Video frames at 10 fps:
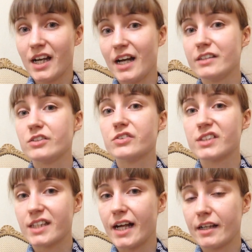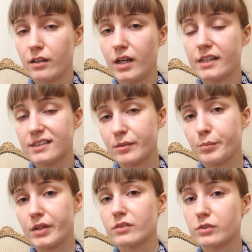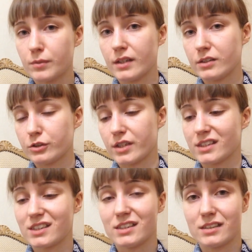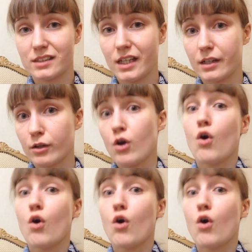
and use that as a belt around the dress instead.